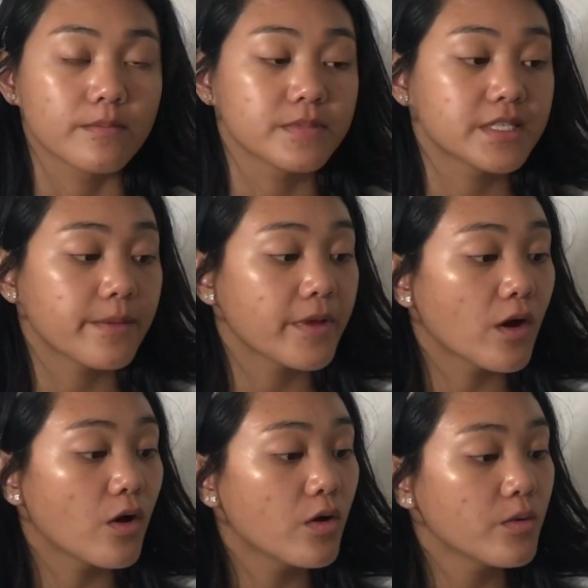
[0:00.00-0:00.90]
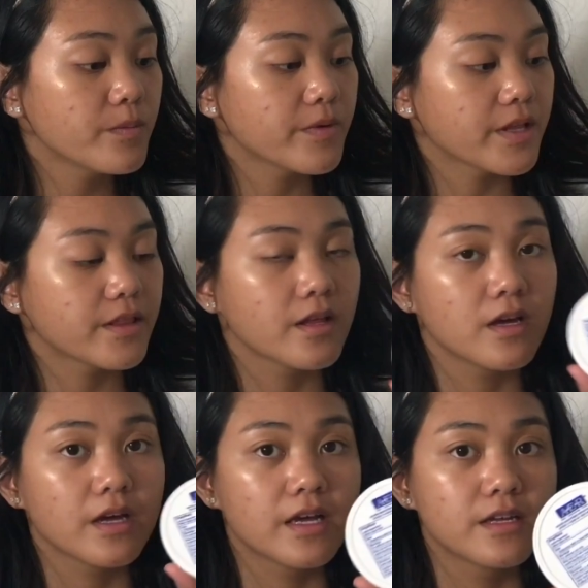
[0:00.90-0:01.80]
sent me home with
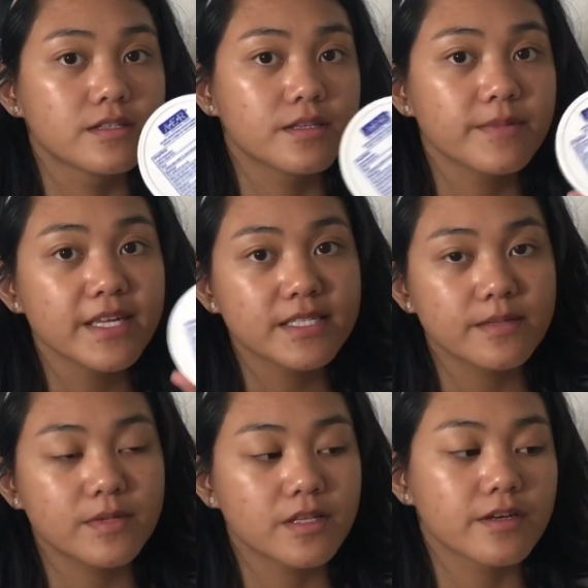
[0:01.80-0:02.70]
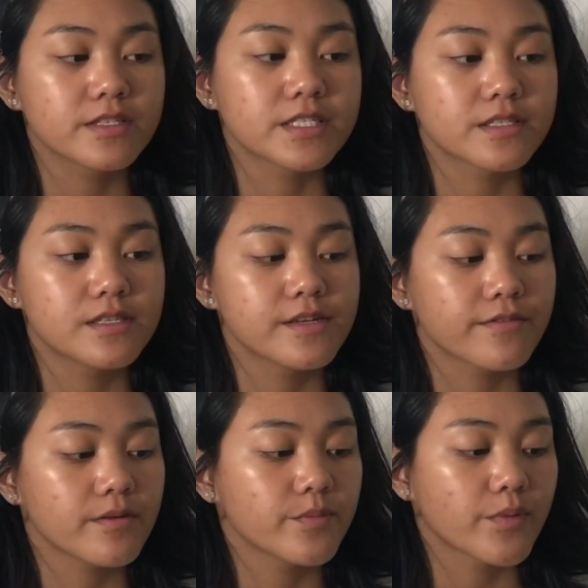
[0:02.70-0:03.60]
something similar, just a
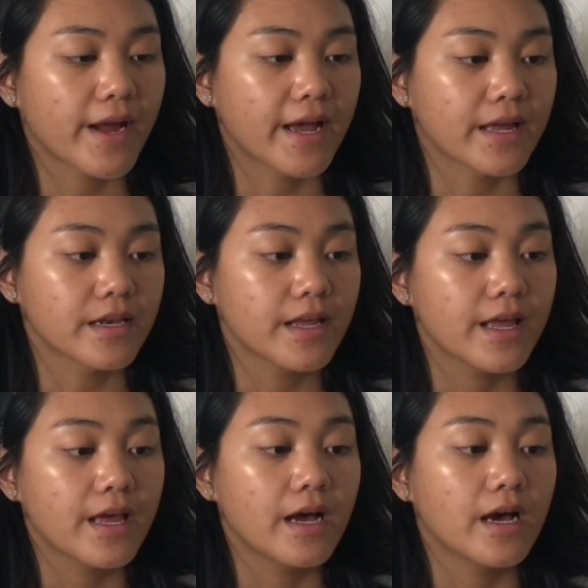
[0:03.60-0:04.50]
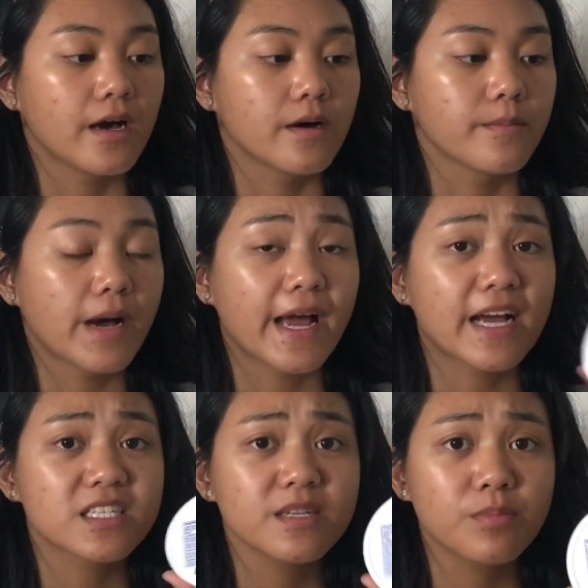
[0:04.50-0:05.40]
different brand. I
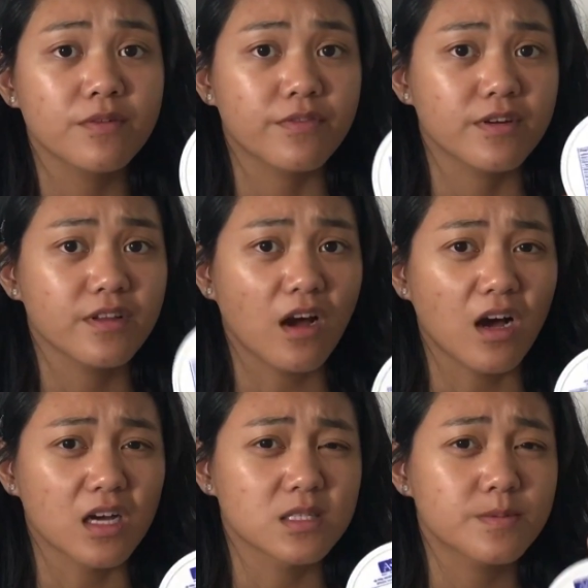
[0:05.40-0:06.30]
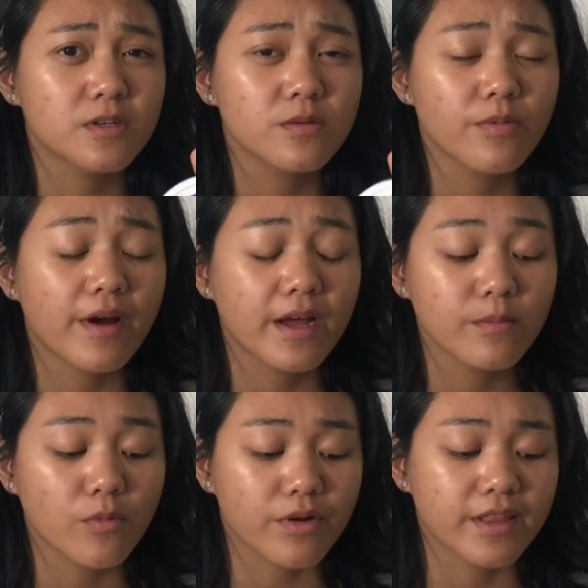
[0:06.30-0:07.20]
actually preferred the hospital
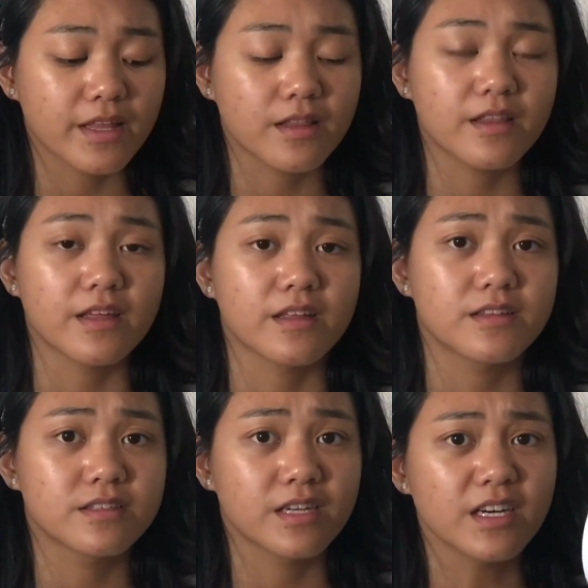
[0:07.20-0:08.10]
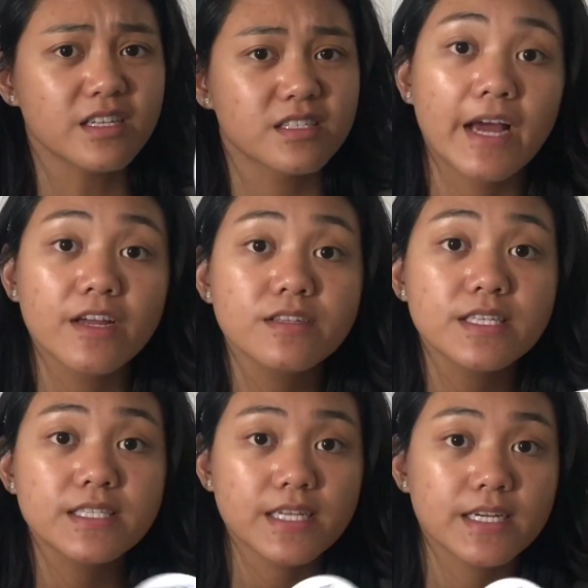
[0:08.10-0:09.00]
brand more than the tucks. I use
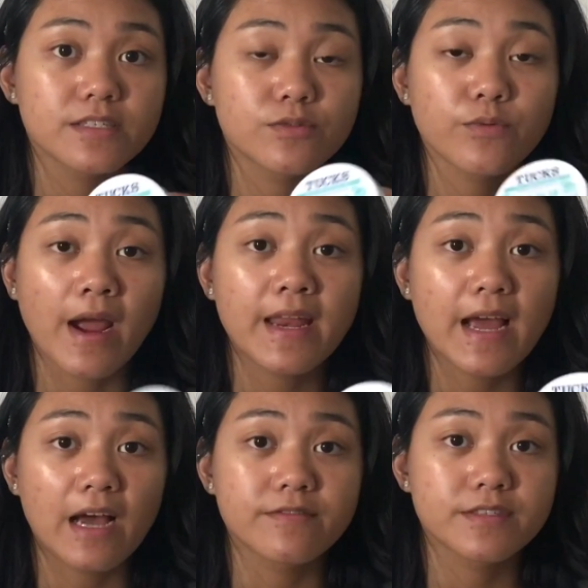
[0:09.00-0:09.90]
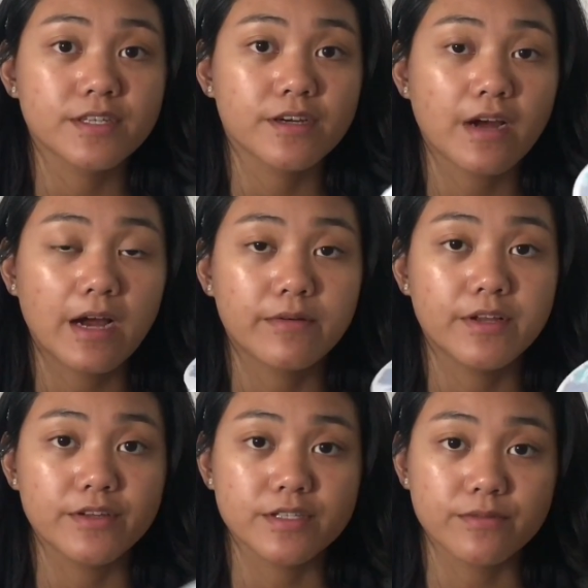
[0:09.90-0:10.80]
the tucks right after I
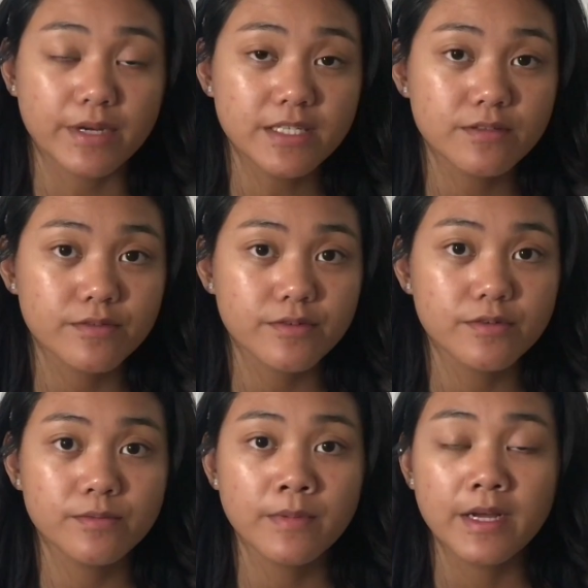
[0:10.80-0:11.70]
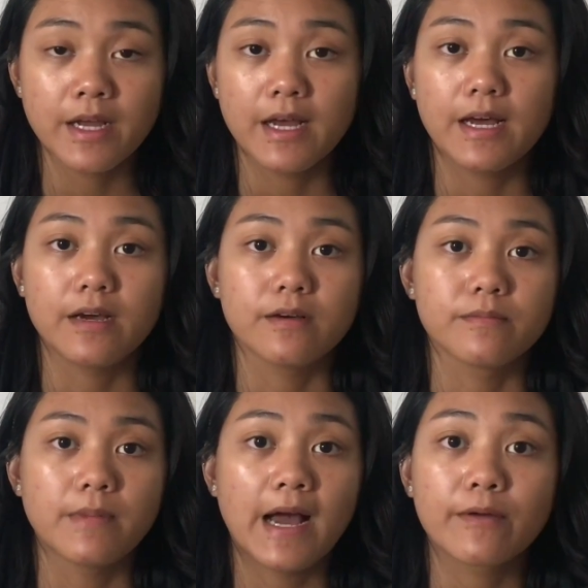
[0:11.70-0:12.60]
would use the restroom.
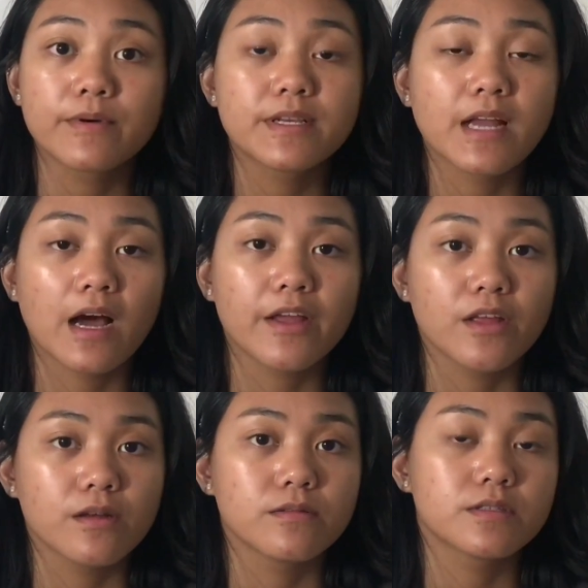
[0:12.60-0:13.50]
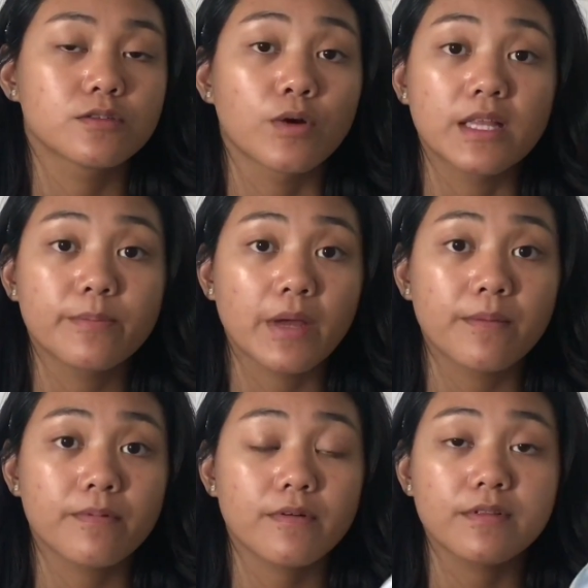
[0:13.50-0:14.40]
I would not use toilet
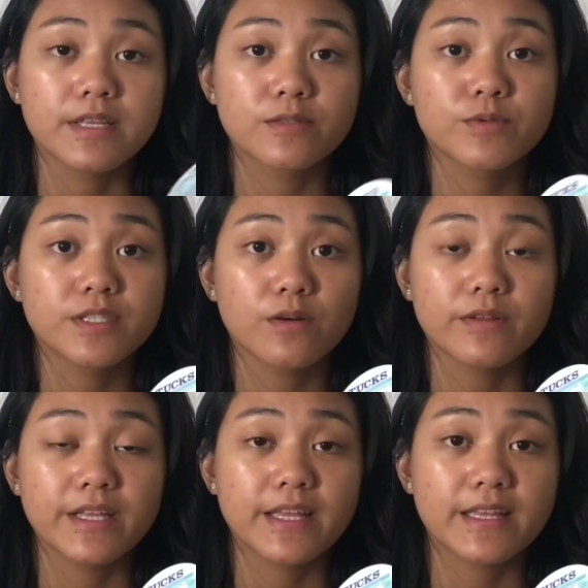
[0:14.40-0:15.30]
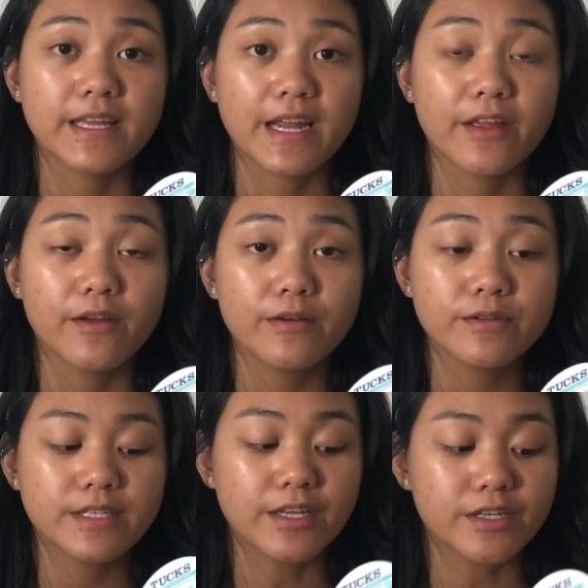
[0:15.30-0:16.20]
paper. This was the only thing that I
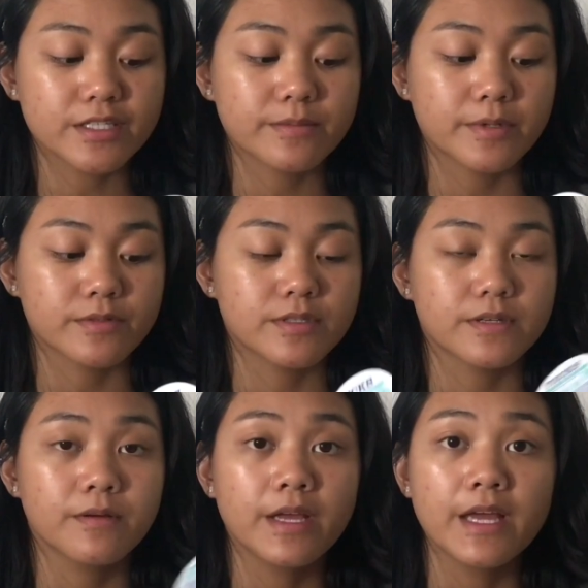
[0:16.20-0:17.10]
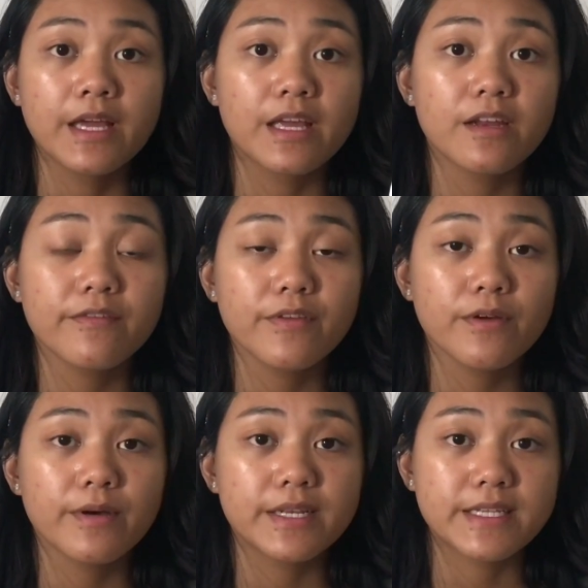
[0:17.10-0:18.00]
used, and you're supposed to get a
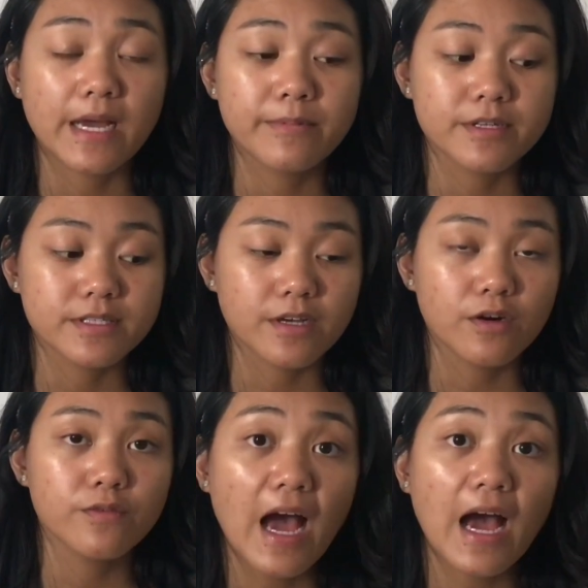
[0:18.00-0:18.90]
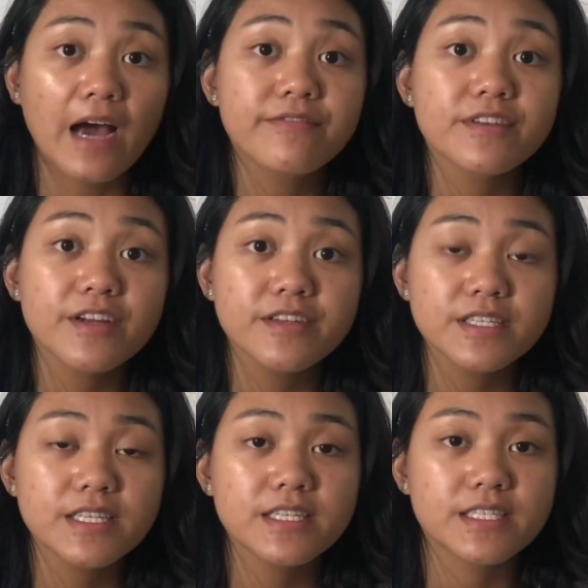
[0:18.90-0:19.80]
few and dab yourself. After
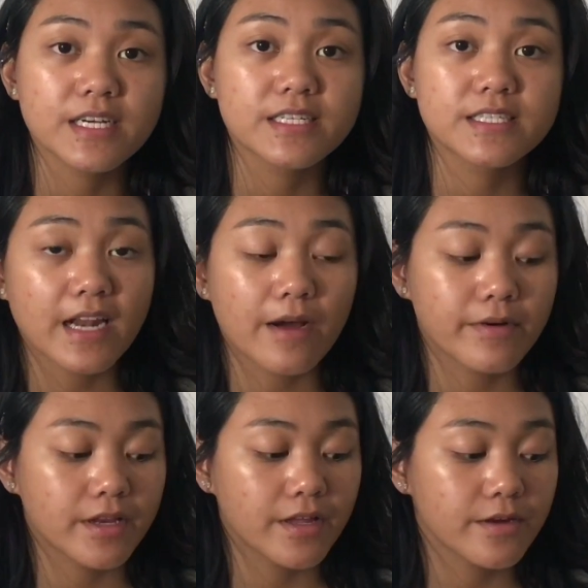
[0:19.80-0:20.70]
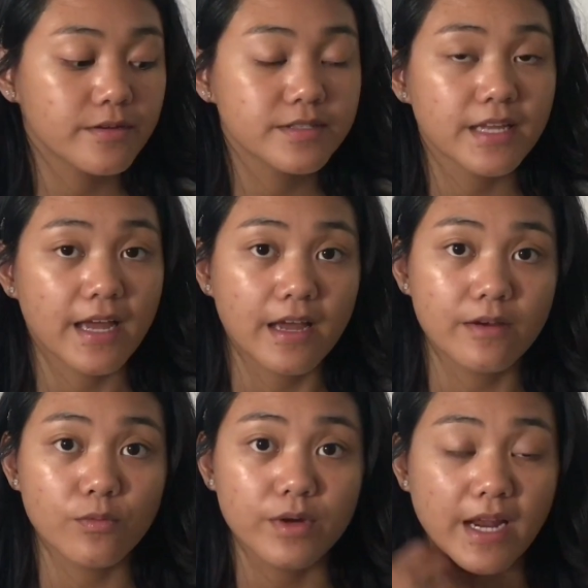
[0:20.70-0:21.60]
using the tucks, I would use,
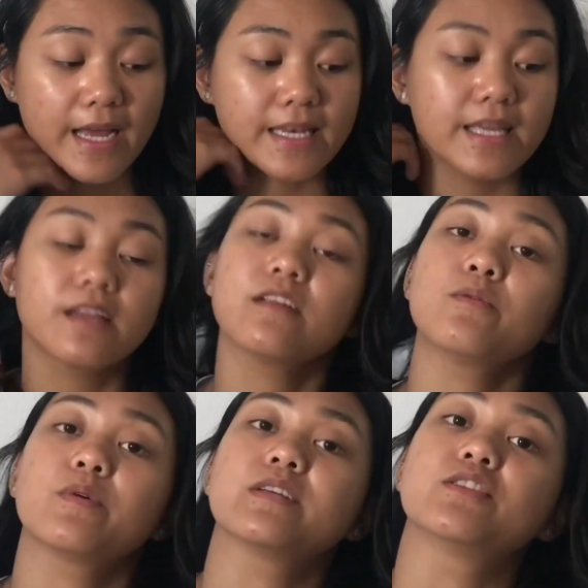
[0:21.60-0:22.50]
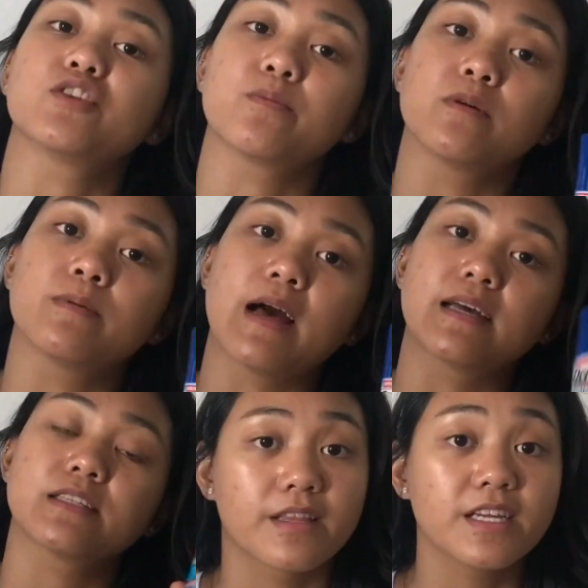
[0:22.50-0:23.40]
and what I needed was
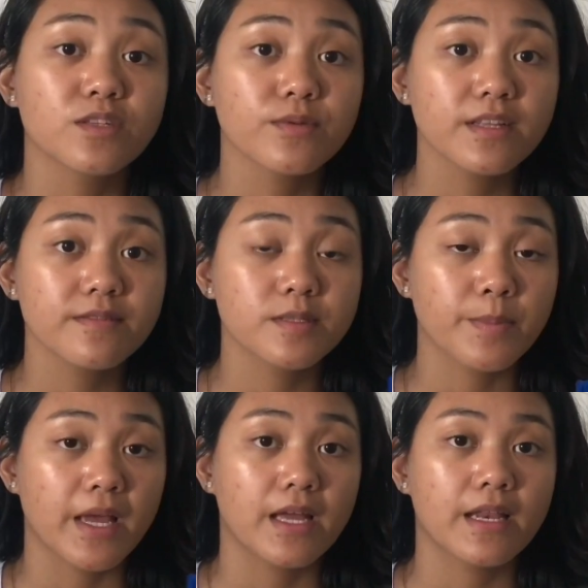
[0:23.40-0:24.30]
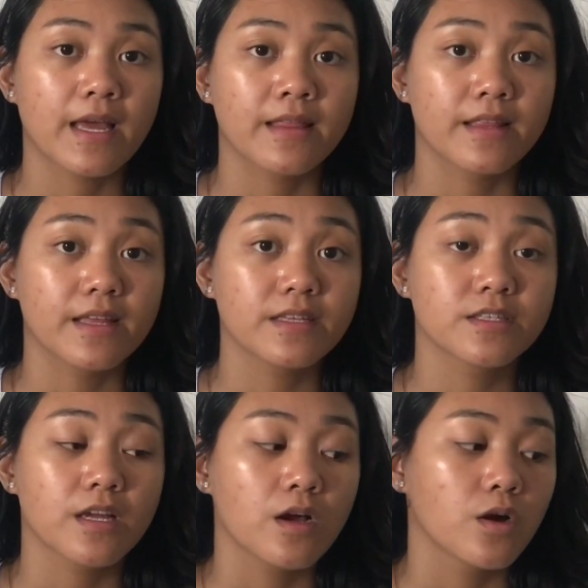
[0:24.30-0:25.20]
dermoplast. This relieves pain, and this
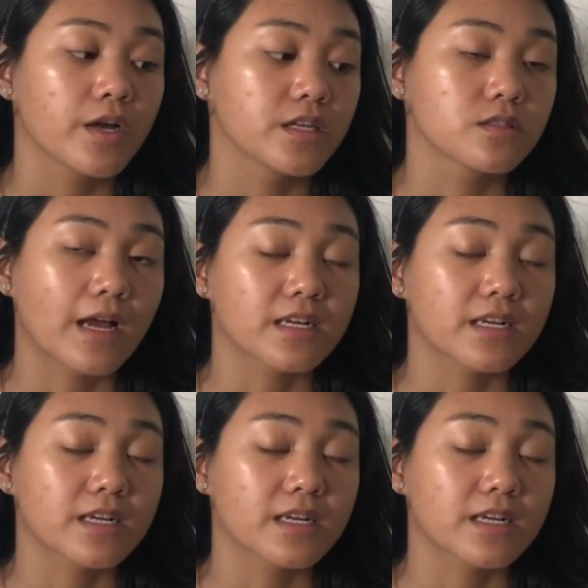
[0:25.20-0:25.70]
is